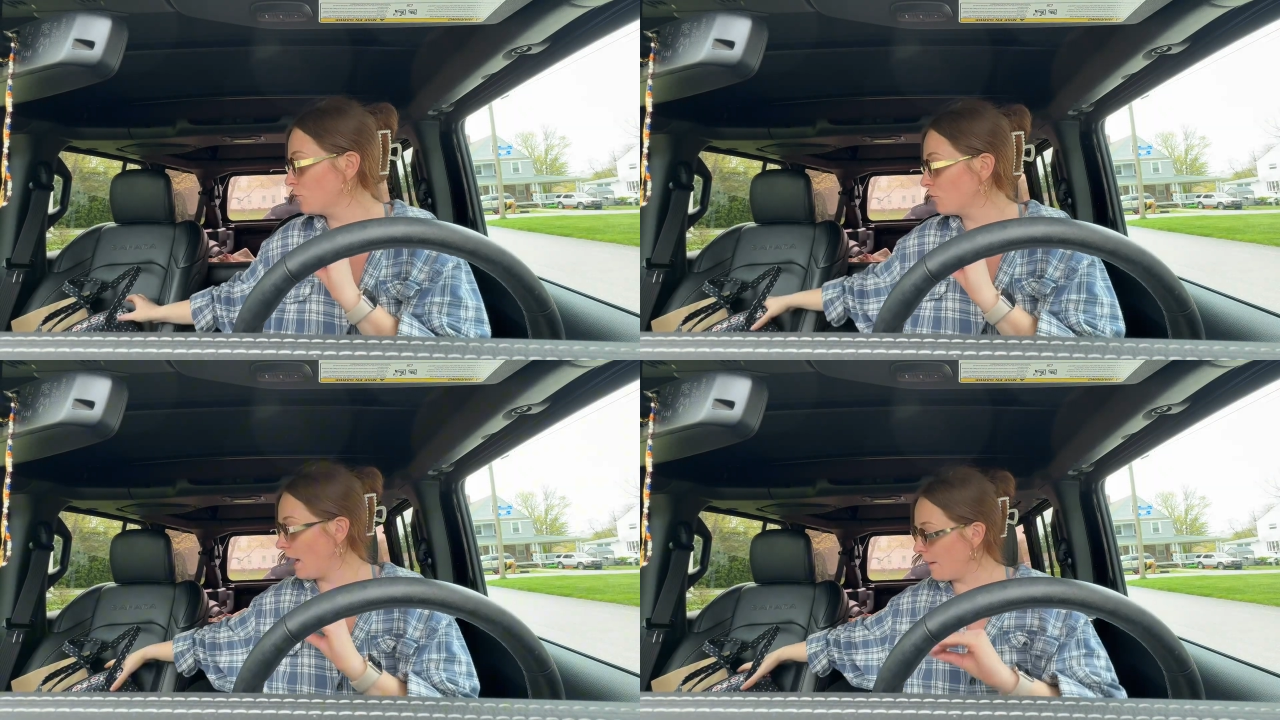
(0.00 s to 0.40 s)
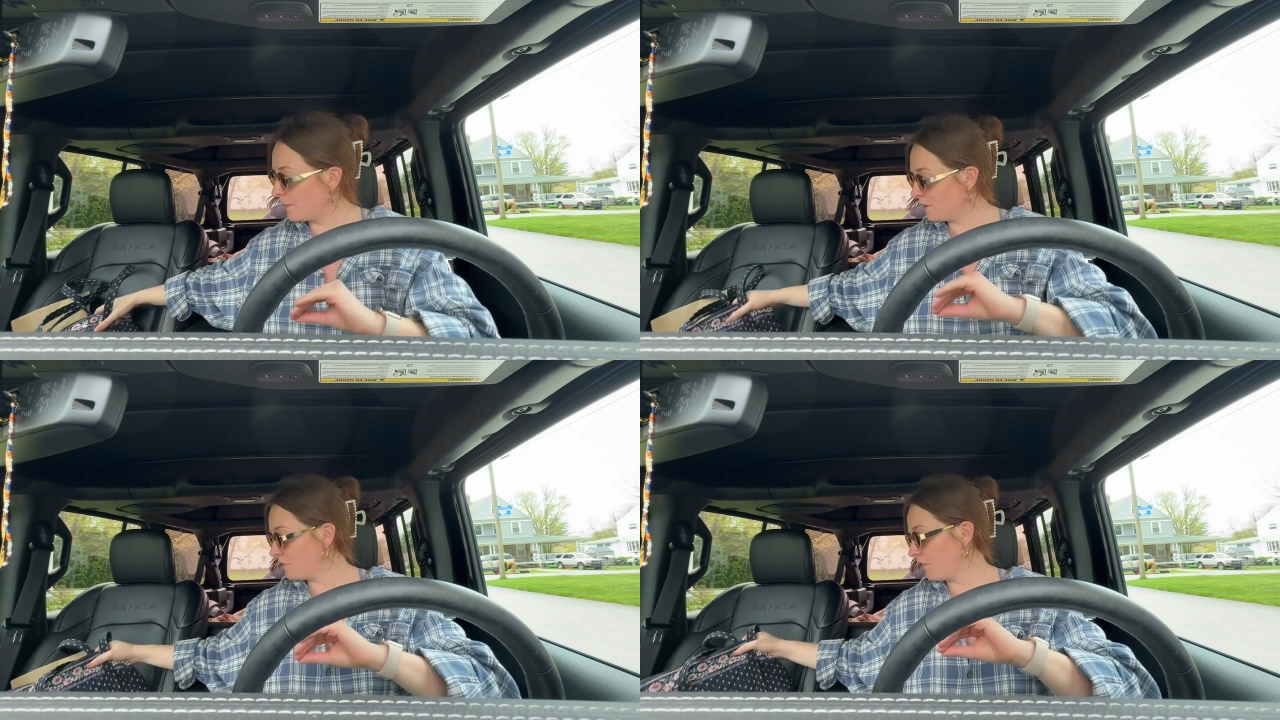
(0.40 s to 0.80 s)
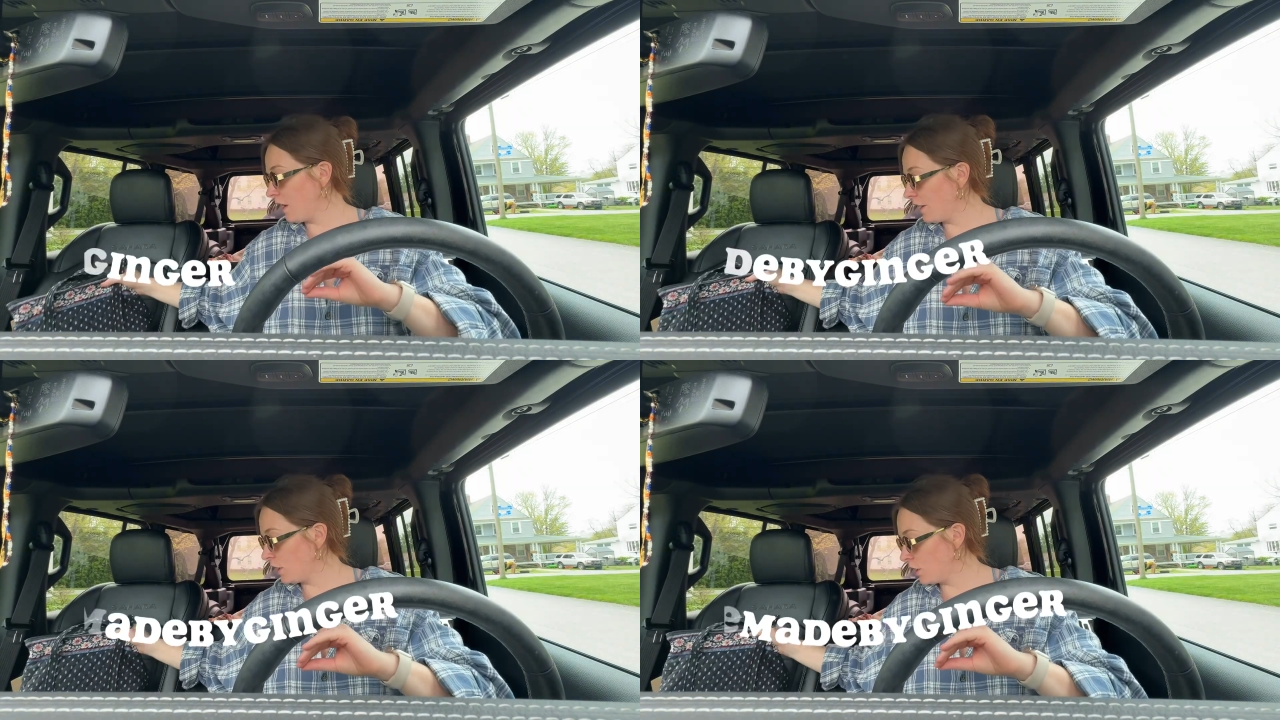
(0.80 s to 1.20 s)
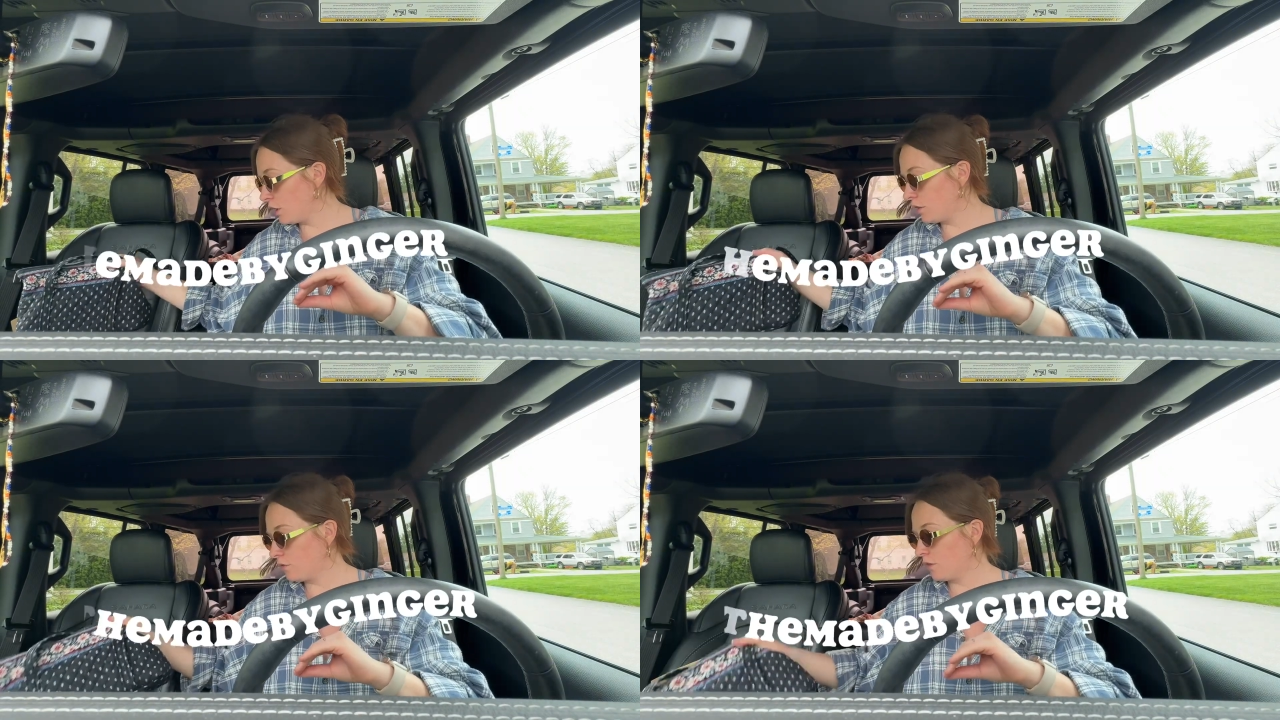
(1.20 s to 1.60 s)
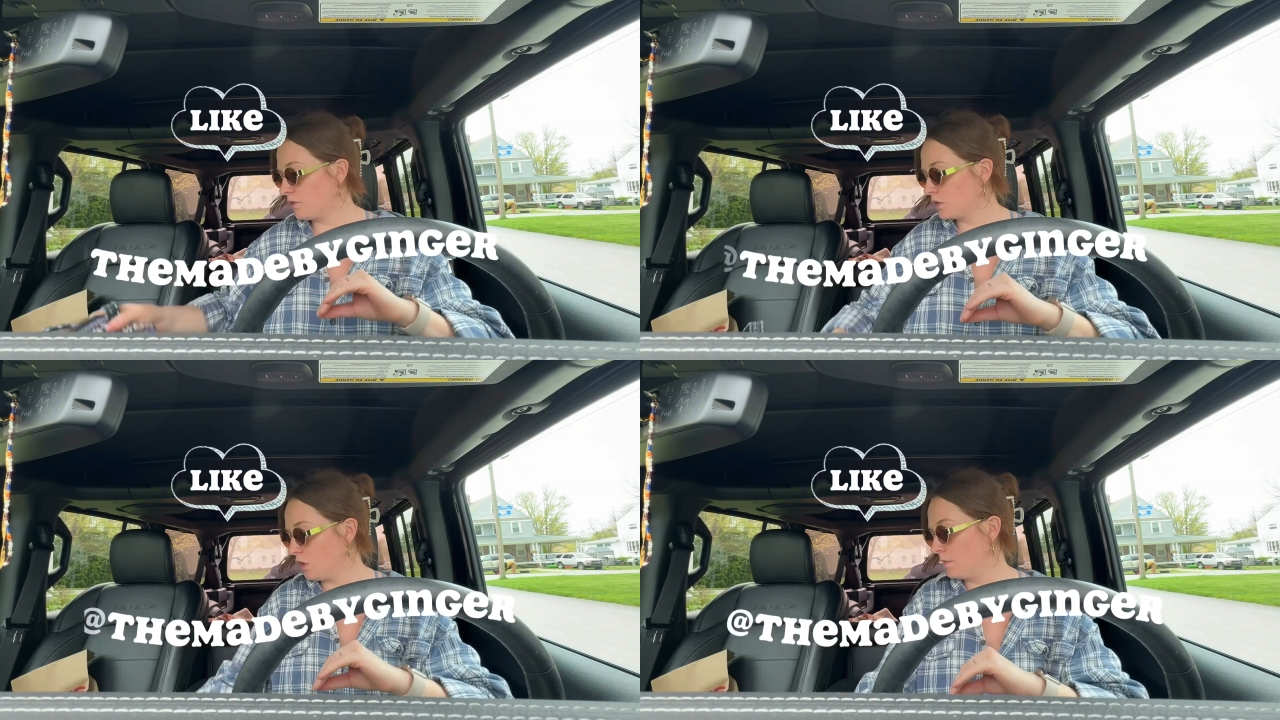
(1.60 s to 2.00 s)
rapid fire thrift haul